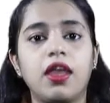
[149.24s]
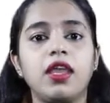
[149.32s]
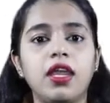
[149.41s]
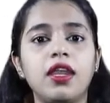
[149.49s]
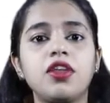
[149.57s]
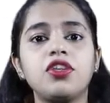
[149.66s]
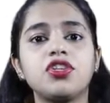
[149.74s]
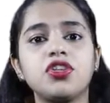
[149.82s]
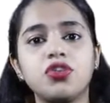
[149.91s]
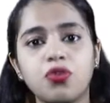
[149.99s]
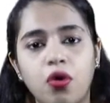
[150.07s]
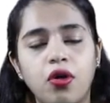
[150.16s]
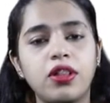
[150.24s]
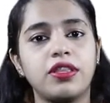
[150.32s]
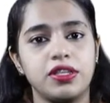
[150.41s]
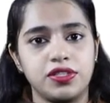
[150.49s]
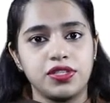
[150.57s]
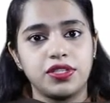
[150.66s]
In addition to all
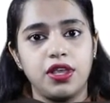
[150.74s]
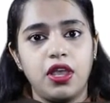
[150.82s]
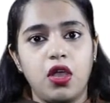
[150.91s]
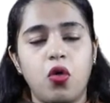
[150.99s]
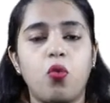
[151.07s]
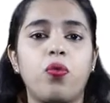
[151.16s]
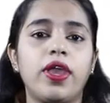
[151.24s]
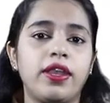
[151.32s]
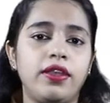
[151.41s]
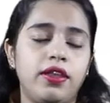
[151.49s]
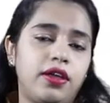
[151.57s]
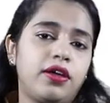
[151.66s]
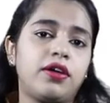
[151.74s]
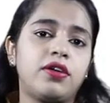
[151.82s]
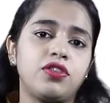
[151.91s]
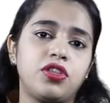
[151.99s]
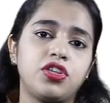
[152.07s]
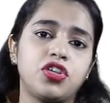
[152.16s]
this, when
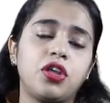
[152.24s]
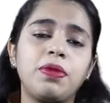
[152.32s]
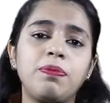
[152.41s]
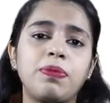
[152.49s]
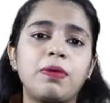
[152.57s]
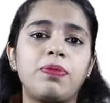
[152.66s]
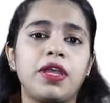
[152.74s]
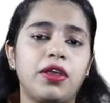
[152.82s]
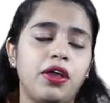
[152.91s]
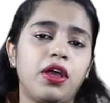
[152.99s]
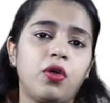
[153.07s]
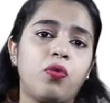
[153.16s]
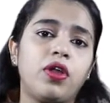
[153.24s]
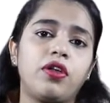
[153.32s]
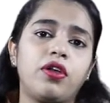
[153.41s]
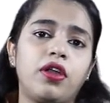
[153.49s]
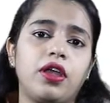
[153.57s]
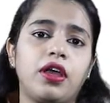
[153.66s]
the German public
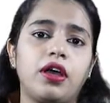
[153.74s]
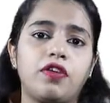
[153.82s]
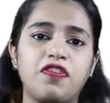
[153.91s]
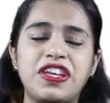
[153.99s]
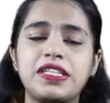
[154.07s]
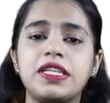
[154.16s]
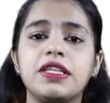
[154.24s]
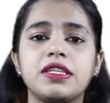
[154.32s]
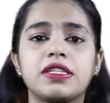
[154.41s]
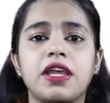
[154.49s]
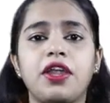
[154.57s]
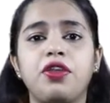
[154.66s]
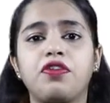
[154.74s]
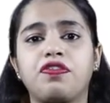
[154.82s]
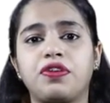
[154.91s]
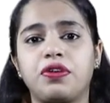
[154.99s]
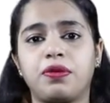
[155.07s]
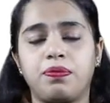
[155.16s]
were facing this kind of
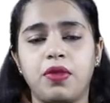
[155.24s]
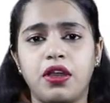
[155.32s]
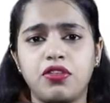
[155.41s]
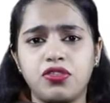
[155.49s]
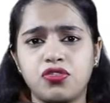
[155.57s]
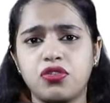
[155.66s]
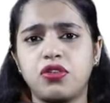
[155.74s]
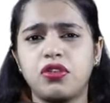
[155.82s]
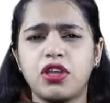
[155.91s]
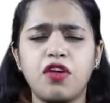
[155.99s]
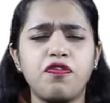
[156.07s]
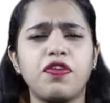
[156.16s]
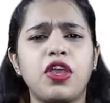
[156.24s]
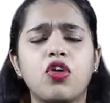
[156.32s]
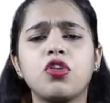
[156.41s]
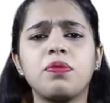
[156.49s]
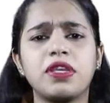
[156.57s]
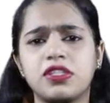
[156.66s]
a tough
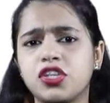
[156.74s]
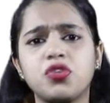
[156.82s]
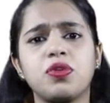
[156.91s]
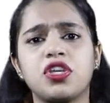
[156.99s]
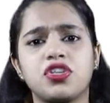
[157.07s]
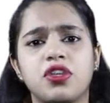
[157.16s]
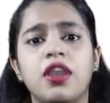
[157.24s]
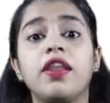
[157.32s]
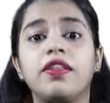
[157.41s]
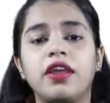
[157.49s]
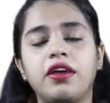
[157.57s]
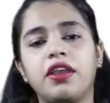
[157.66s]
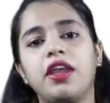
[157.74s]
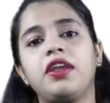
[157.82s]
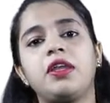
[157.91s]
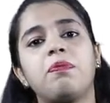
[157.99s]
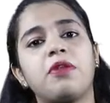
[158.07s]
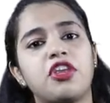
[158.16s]
economic situation, the Great
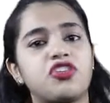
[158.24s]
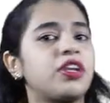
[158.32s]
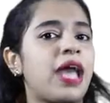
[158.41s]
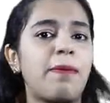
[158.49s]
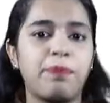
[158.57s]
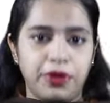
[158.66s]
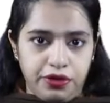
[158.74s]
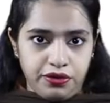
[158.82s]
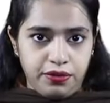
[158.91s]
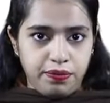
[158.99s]
Depression happened.